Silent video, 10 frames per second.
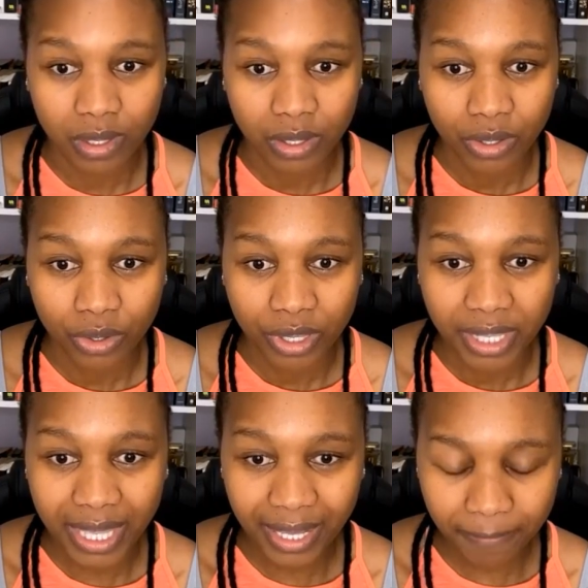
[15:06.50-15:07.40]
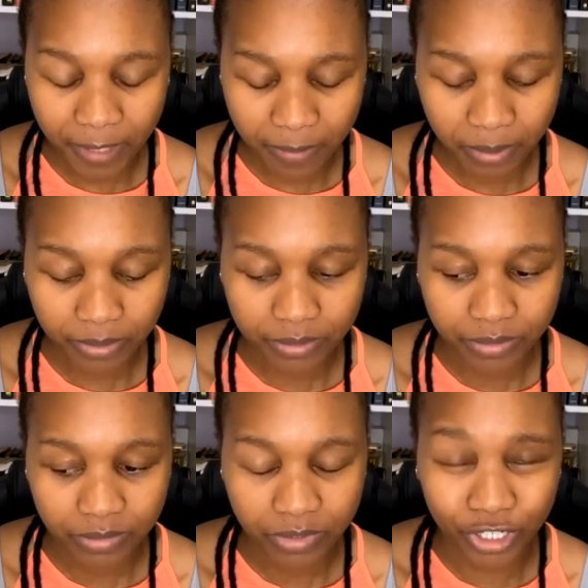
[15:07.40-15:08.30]
Young people,
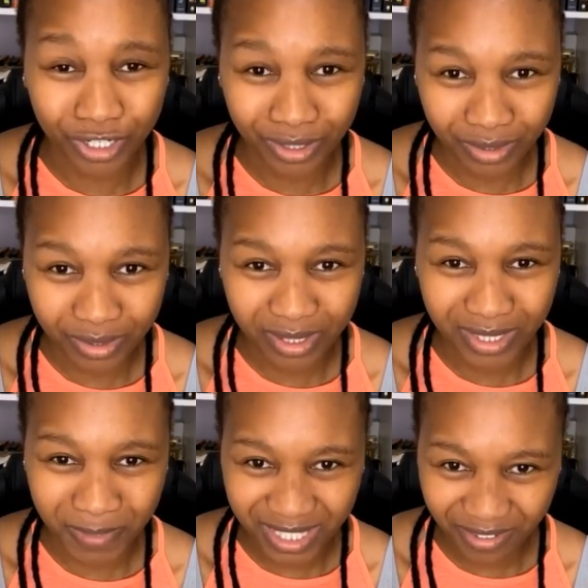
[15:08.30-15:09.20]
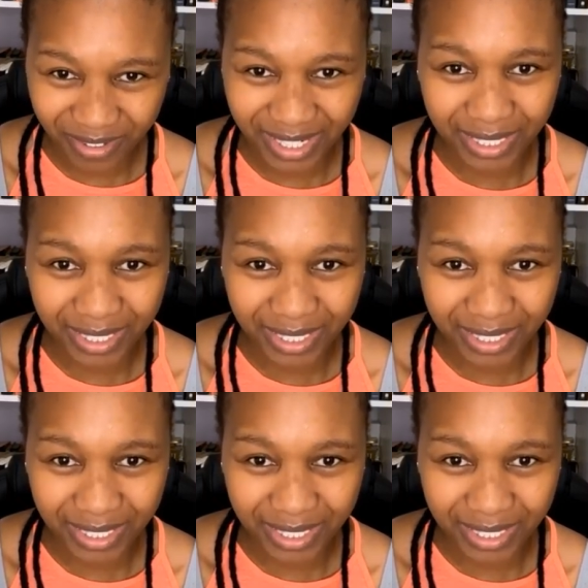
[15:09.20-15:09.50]
girls specifically,